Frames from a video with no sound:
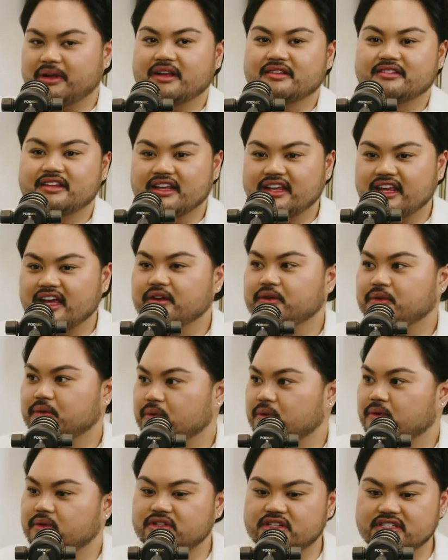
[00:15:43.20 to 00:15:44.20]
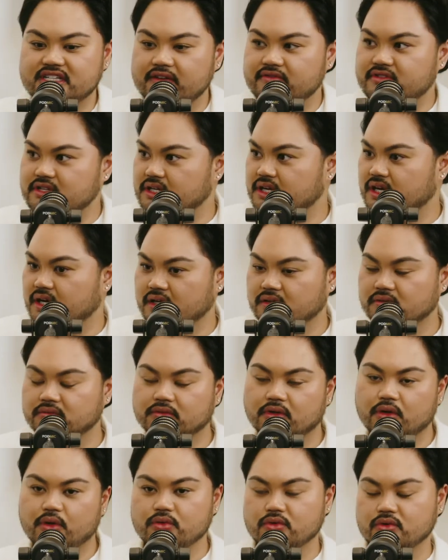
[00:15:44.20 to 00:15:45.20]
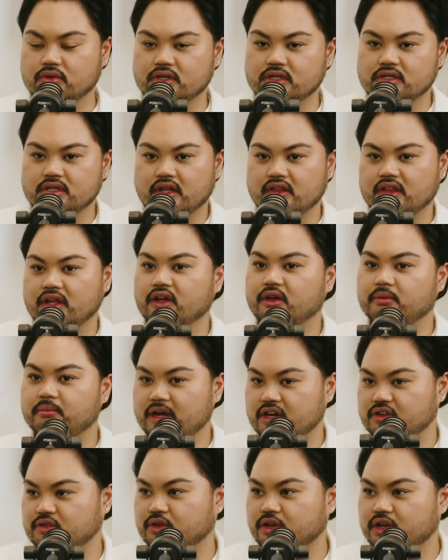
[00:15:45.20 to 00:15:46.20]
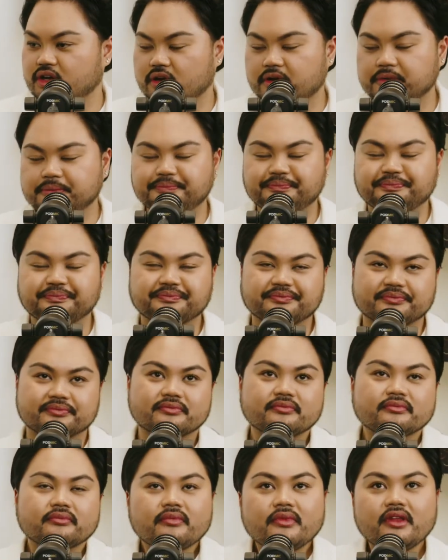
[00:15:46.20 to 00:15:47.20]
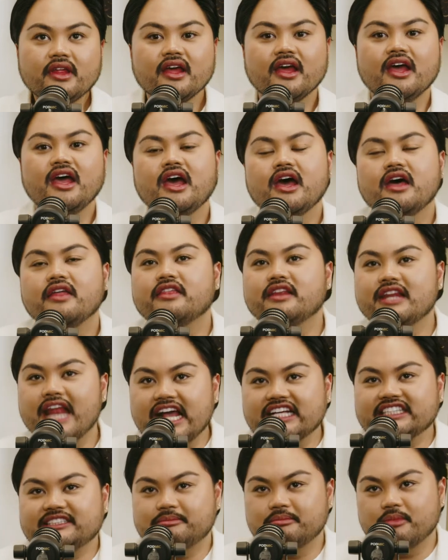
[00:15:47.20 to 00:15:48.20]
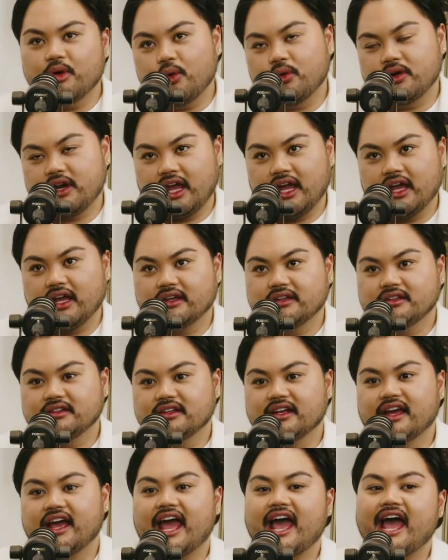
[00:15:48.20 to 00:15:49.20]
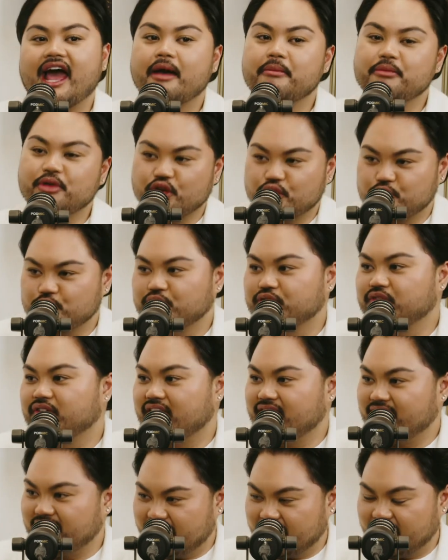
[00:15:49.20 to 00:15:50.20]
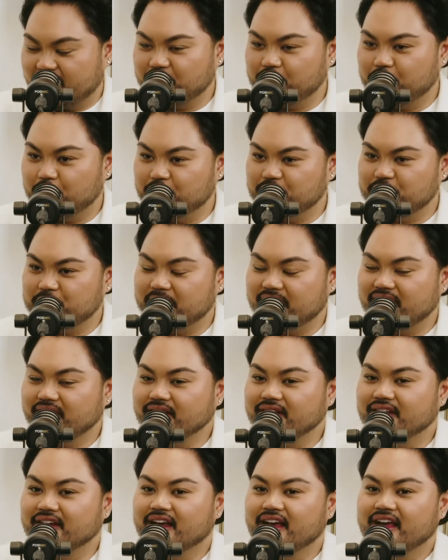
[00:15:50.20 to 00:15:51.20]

And I was like, yeah, cool. Just have dinner. All good. And then make sure you go. The next morning, a mutual friend again calls me.